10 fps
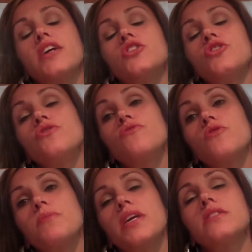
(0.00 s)
I had 2
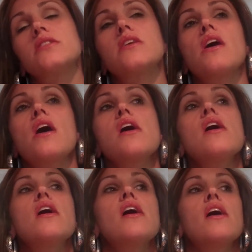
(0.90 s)
roommates.
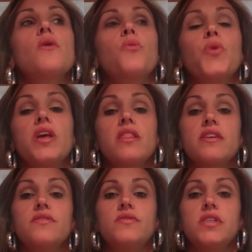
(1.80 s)
We
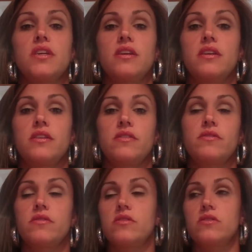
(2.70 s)
lived
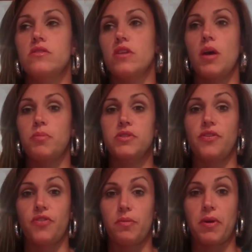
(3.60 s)
in a couple
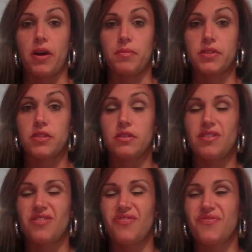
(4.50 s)
different apartments.
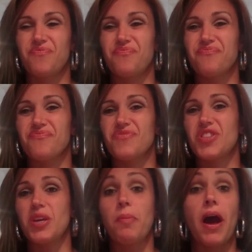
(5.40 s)

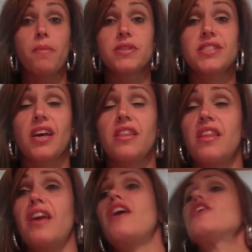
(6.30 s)
The apartments down
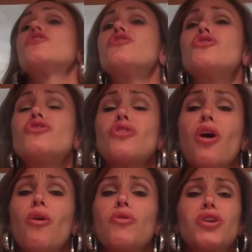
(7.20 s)
there are
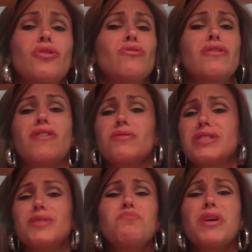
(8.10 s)
so cute. They're
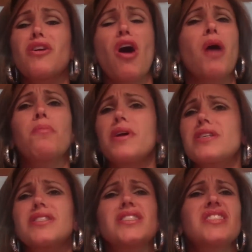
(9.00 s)
always these big
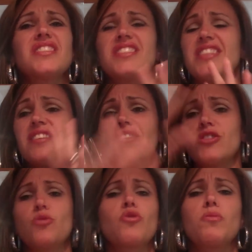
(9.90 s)
complexes, and they're
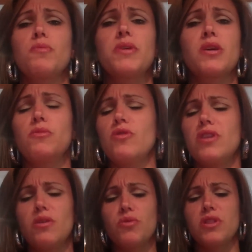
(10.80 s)
adorable, big
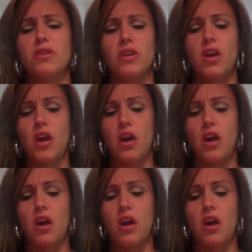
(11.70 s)
community with the